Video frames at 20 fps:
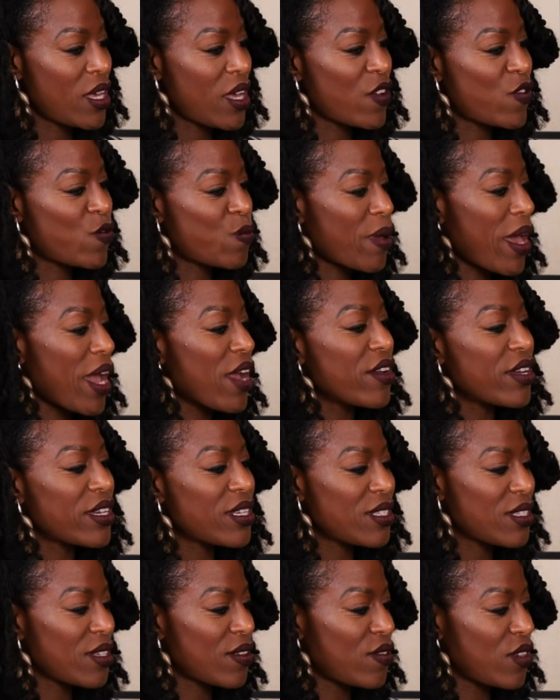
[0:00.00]
of
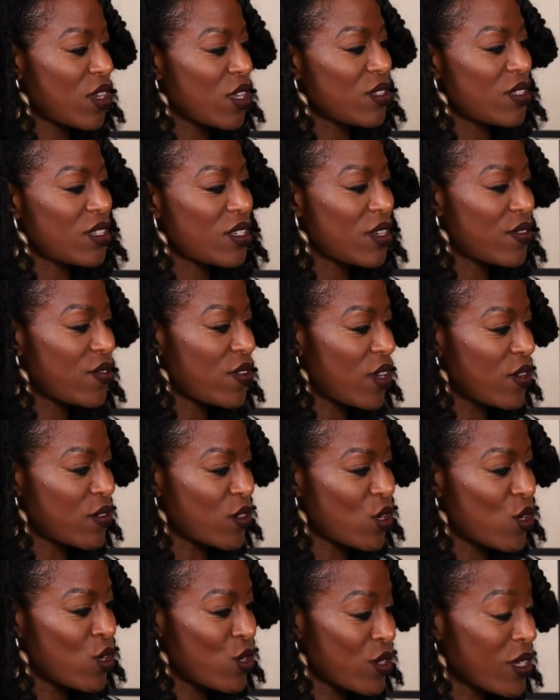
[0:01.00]
Paris, of London, of Hong
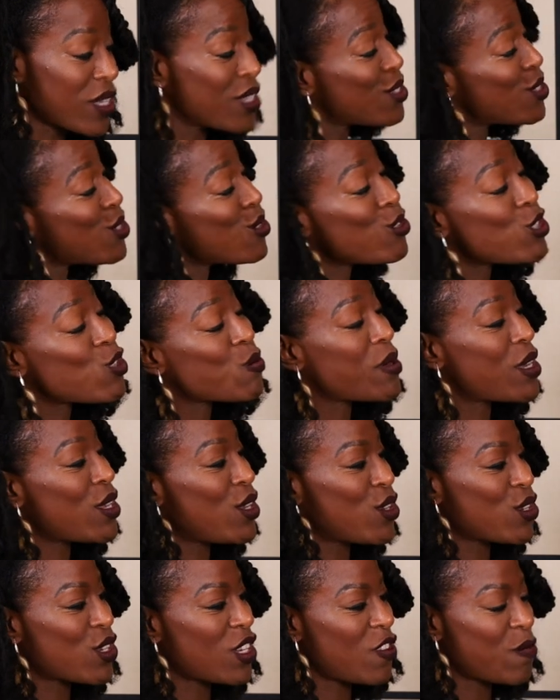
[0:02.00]
Kong, and soon to be a
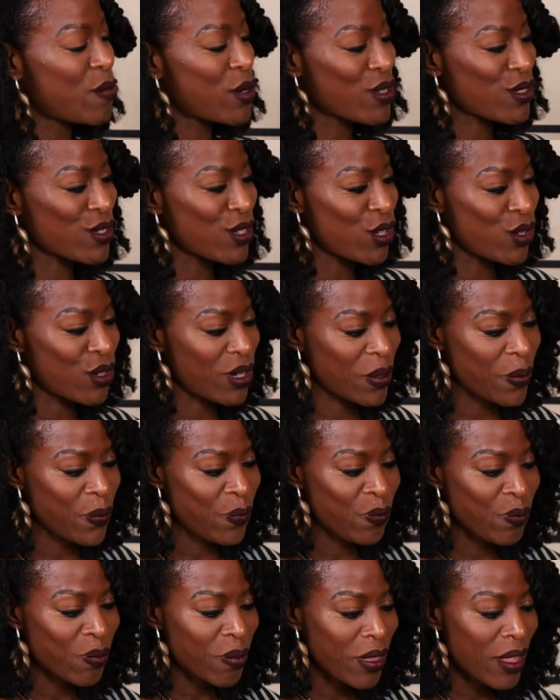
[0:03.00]
local of Barcelona,
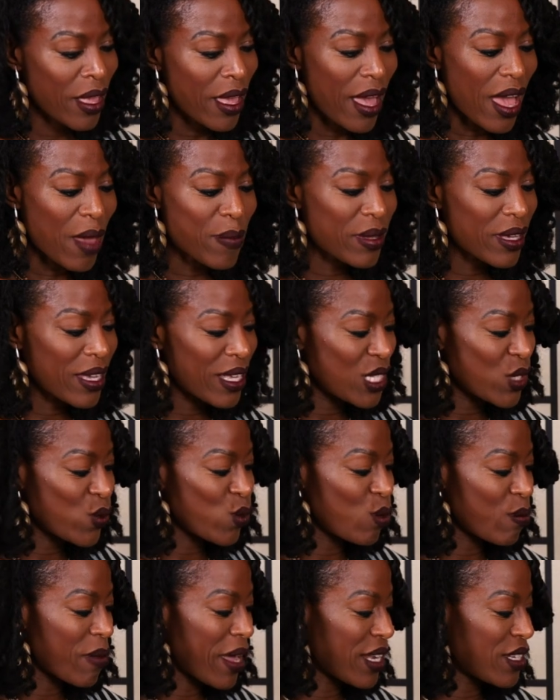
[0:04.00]
I begin
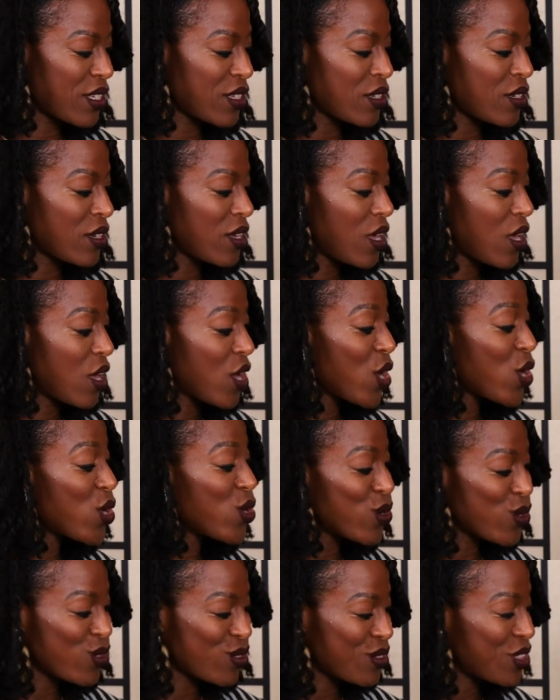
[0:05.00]
to imagine,
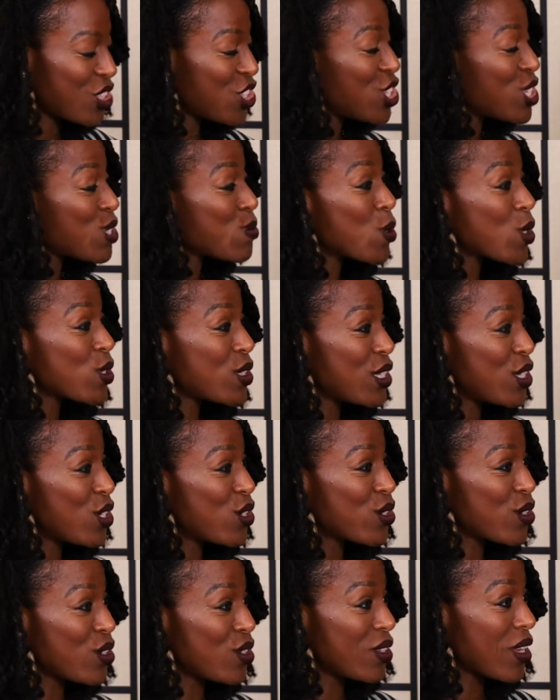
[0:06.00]
oh, she's multi
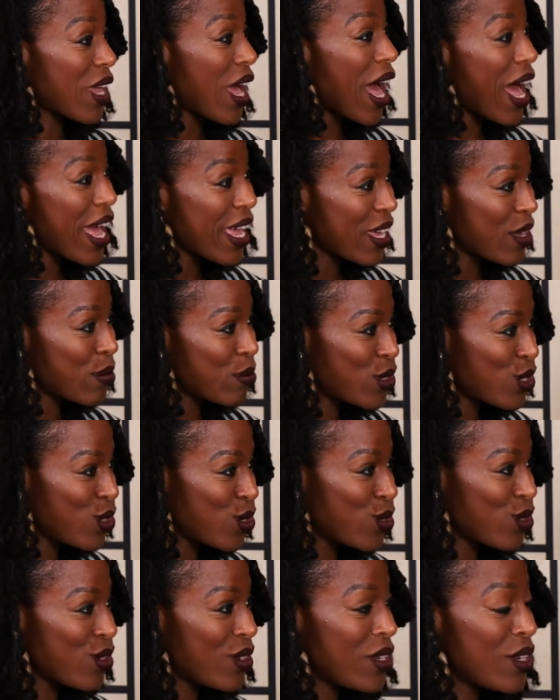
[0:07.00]
local, I am
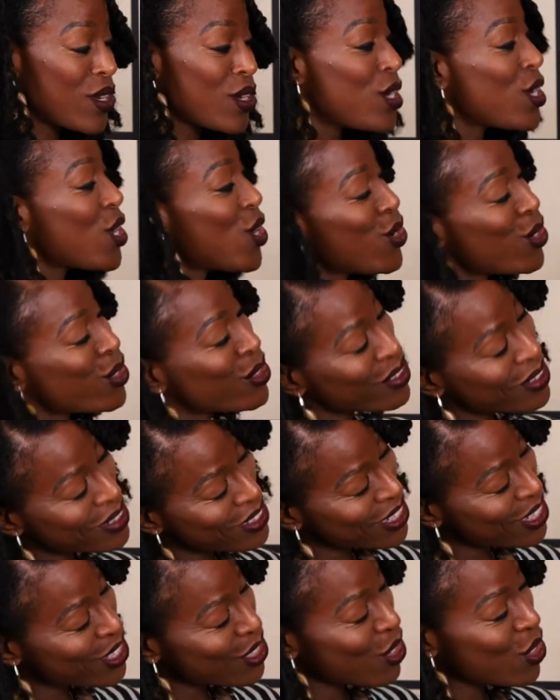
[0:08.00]
too. Oh,
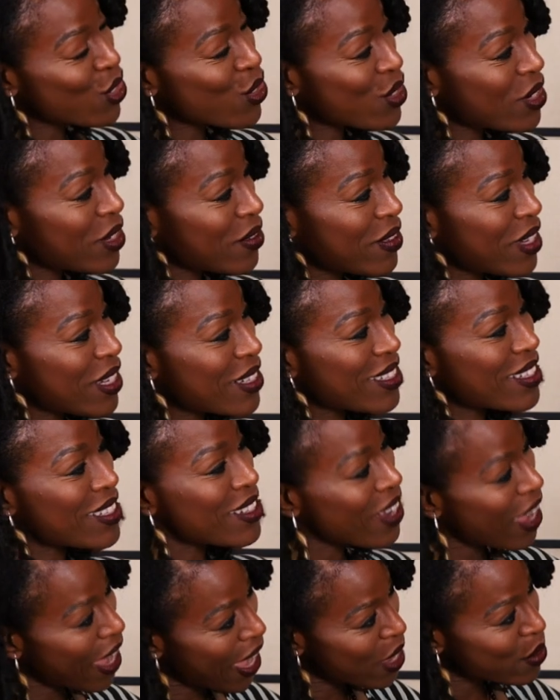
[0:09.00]
she's a local of
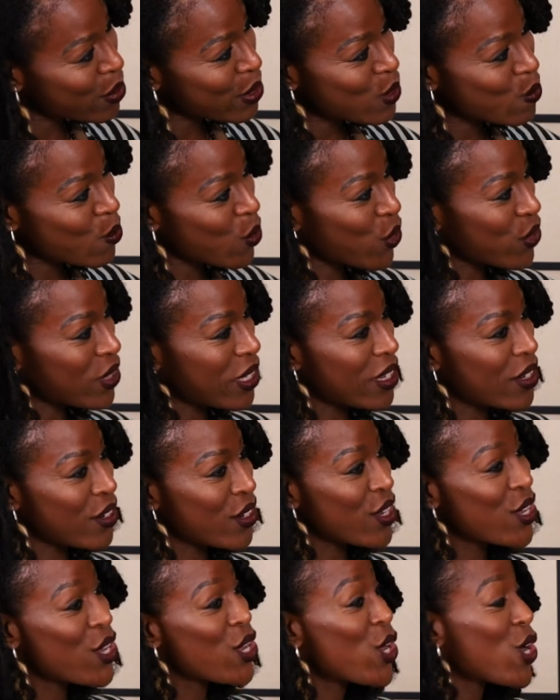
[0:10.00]
London. I was born
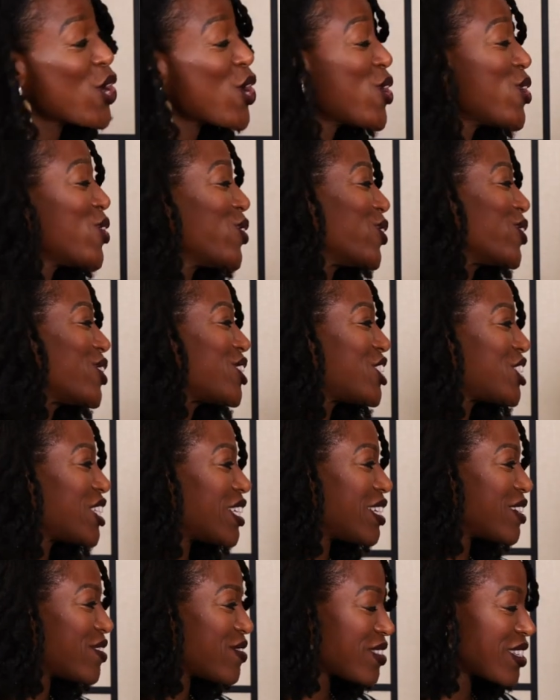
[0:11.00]
there. Oh,
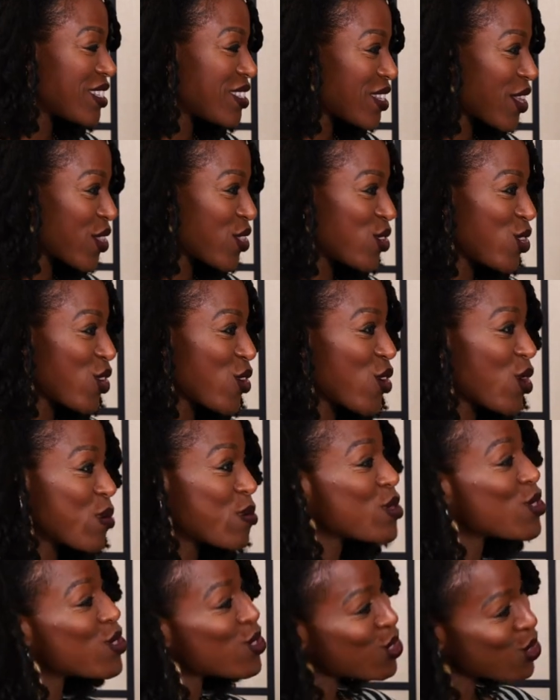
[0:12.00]
she lives in Southern
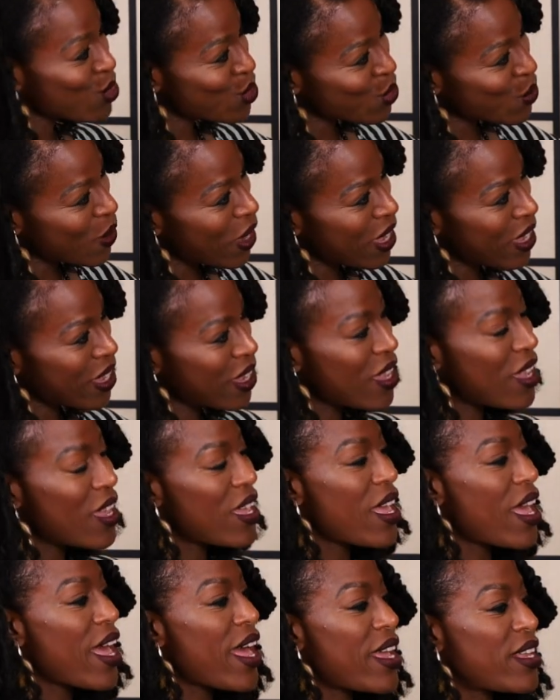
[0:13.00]
Europe. So do I.
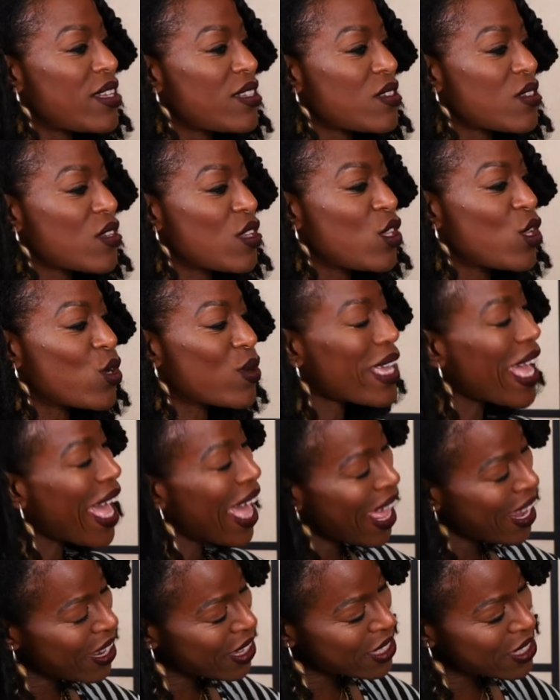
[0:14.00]
And
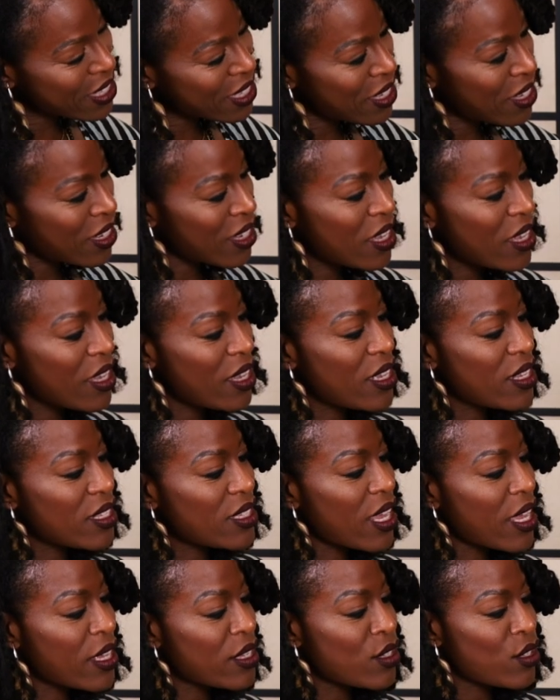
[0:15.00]
locality
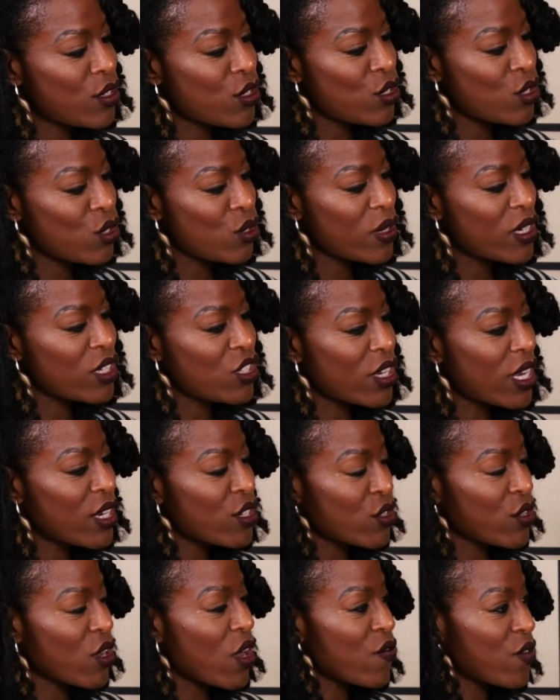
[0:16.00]
tends to
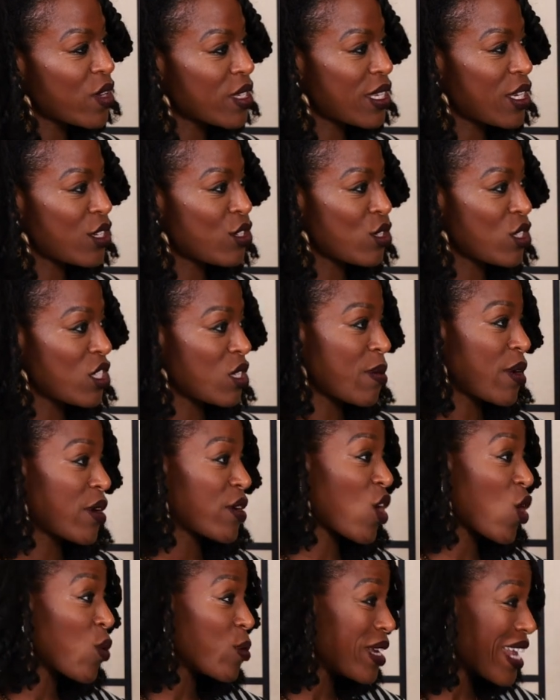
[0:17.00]
engender conversations
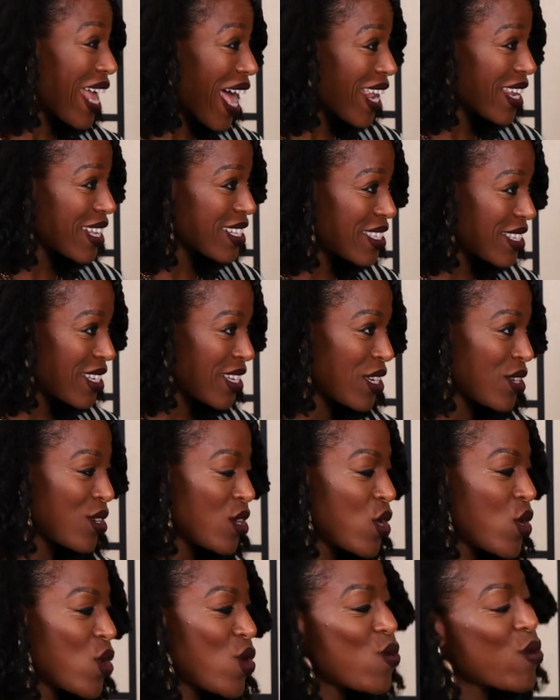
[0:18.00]
about commonality,
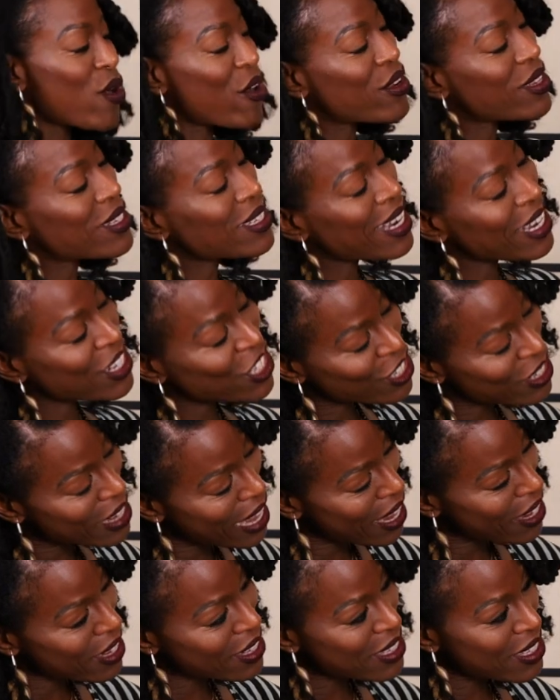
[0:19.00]
whereas
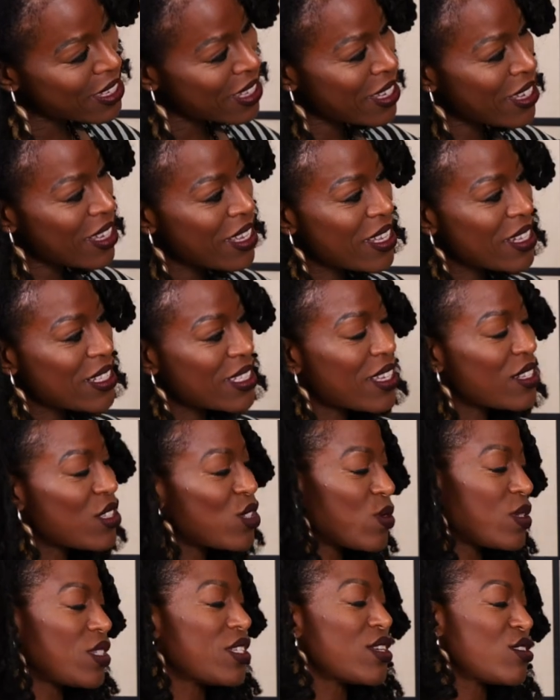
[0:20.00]
nationality tend
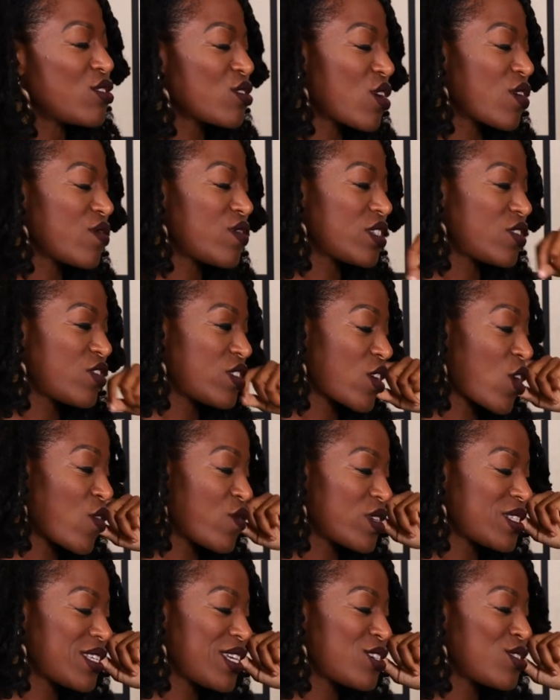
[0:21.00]
to engender
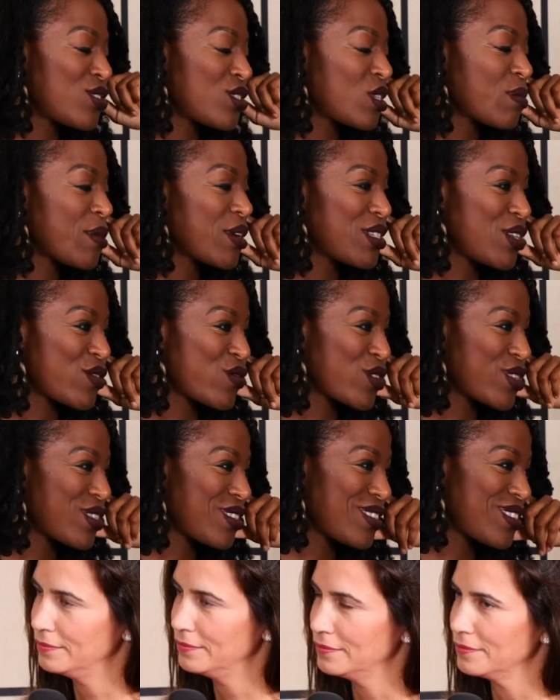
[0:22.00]
conversations about difference.
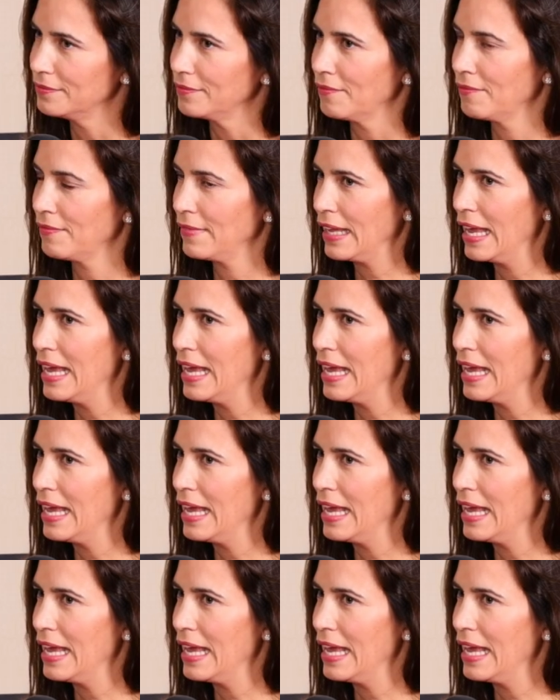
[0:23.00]
Mm -hmm.